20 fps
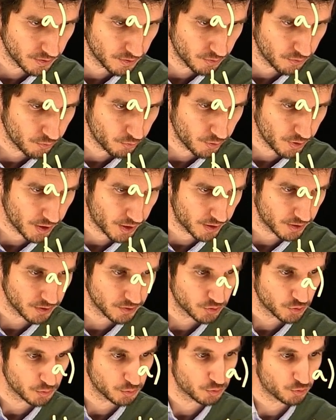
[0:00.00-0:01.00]
we are
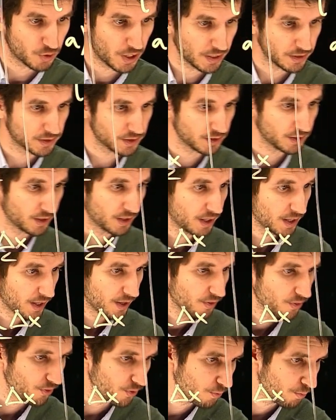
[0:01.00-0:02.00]
subtracting,
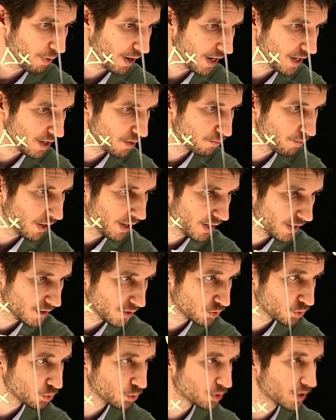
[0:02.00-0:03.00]
divided by
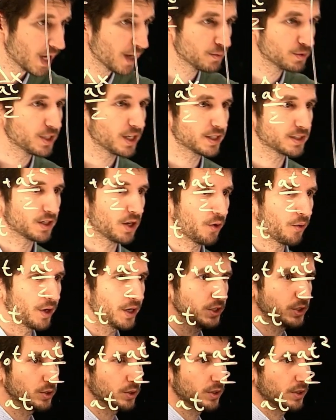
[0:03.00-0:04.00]
2 times the
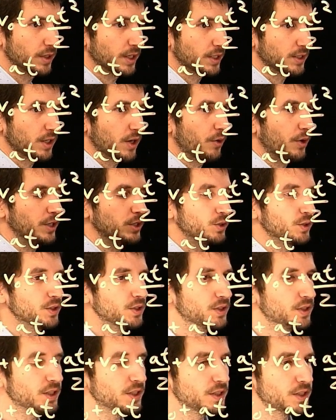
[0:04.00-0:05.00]
acceleration, and the acceleration is
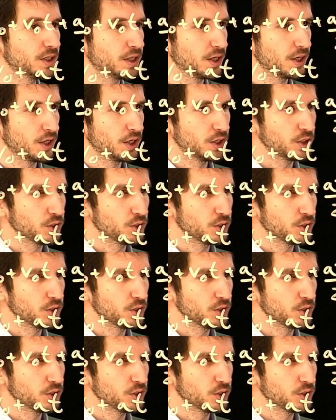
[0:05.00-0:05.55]
this, so